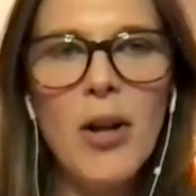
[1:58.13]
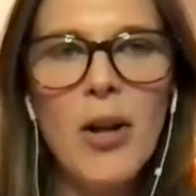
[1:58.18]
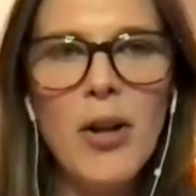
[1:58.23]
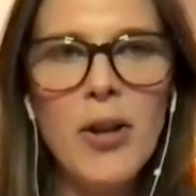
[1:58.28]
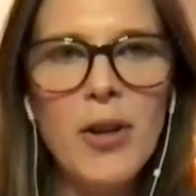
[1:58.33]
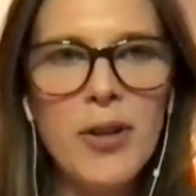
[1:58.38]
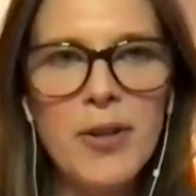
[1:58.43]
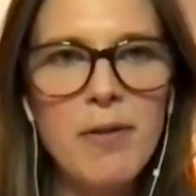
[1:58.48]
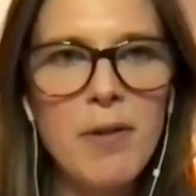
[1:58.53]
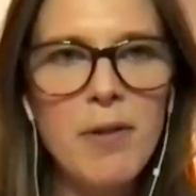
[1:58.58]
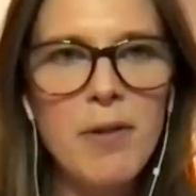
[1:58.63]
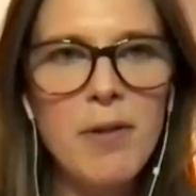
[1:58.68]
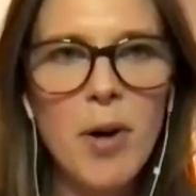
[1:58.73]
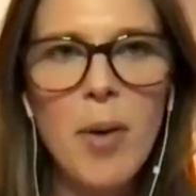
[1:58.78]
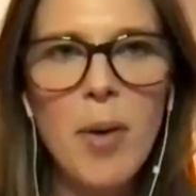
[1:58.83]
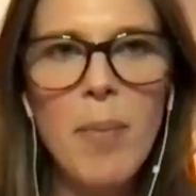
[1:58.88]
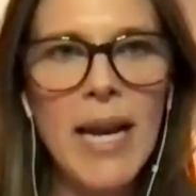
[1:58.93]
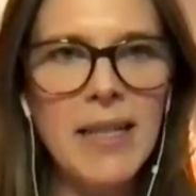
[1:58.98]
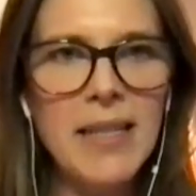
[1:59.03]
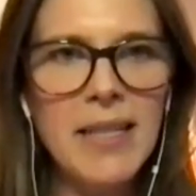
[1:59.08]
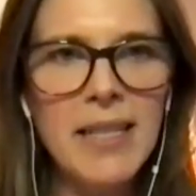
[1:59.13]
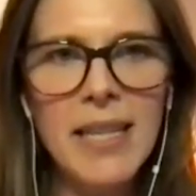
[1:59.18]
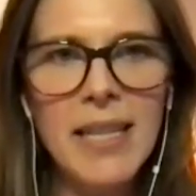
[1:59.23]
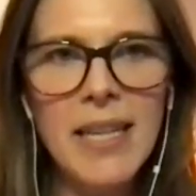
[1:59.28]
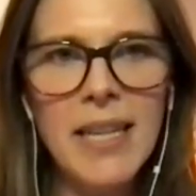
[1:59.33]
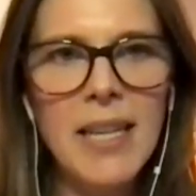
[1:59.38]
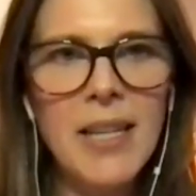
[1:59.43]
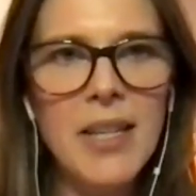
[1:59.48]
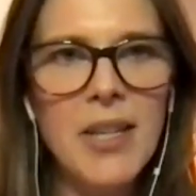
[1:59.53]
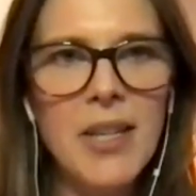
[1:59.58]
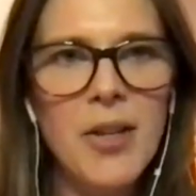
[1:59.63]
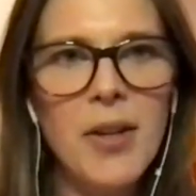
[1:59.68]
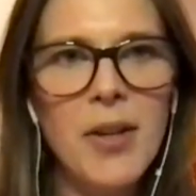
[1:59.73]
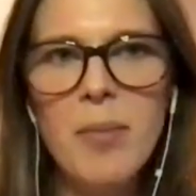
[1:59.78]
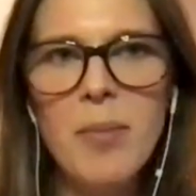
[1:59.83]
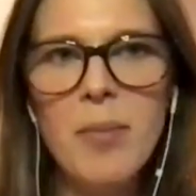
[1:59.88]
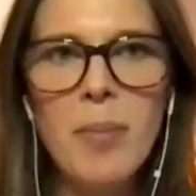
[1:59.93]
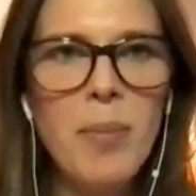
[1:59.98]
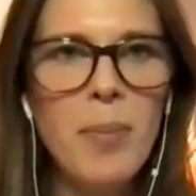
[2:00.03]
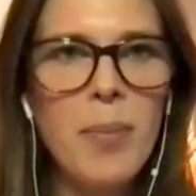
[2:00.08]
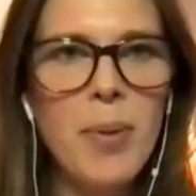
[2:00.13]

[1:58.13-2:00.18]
the colors for a painting,